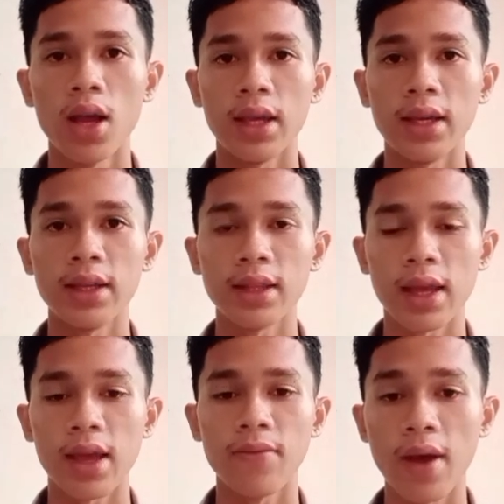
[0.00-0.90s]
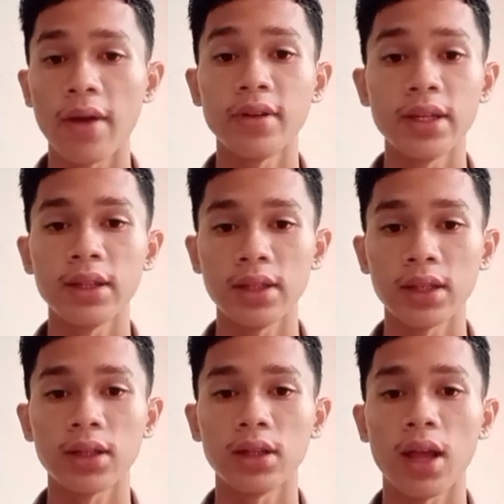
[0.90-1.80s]
in a very
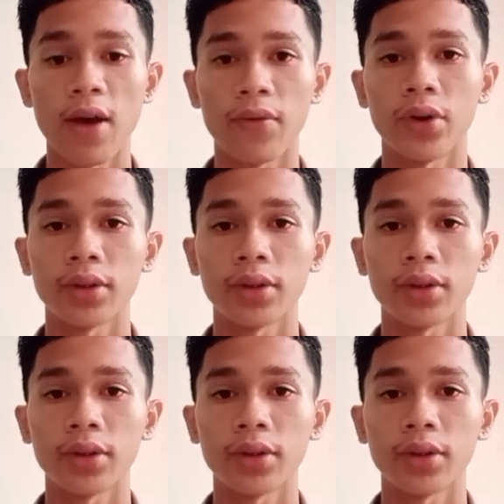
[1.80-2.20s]
little effort.